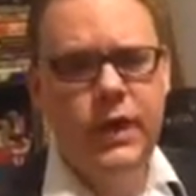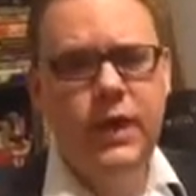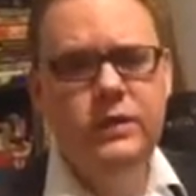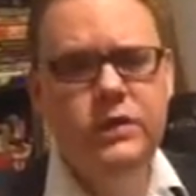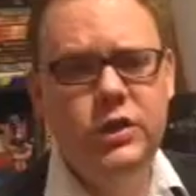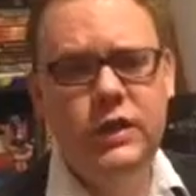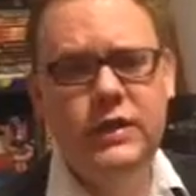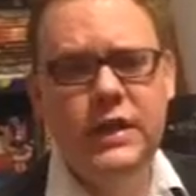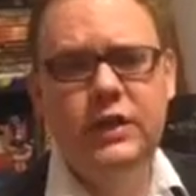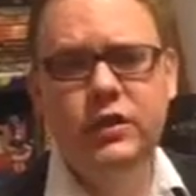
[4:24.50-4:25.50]
oxygen
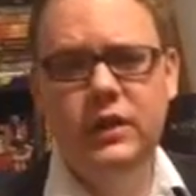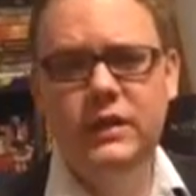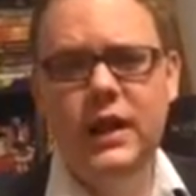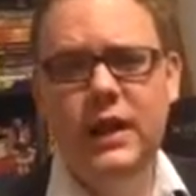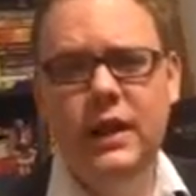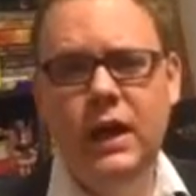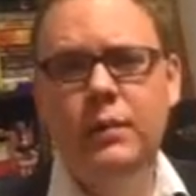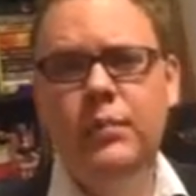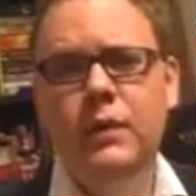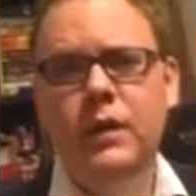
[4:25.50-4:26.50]
is actually tied
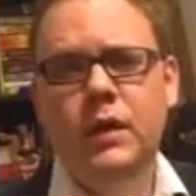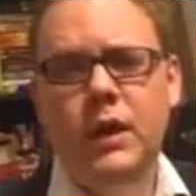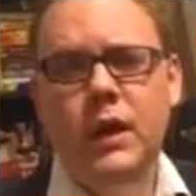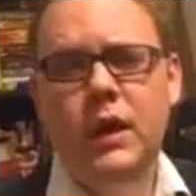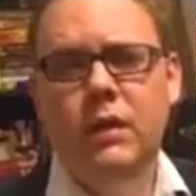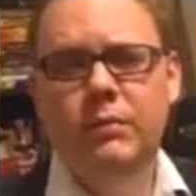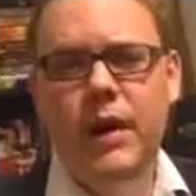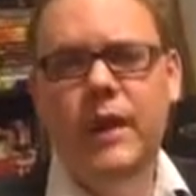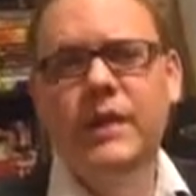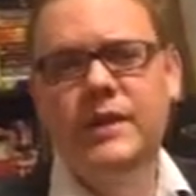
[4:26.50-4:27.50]
up
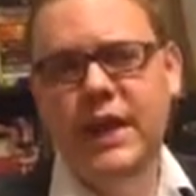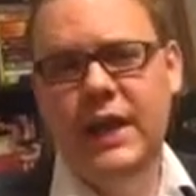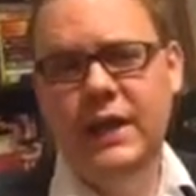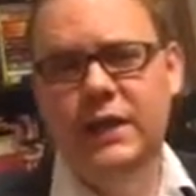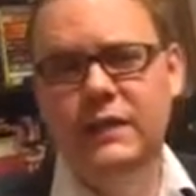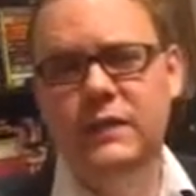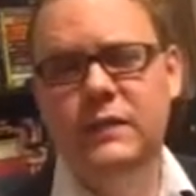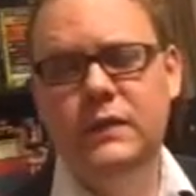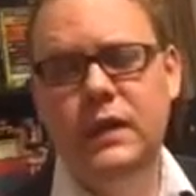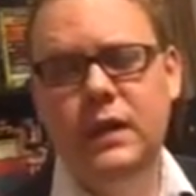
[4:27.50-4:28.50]
by the
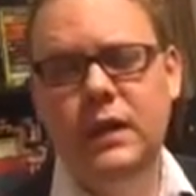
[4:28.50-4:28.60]
tannins,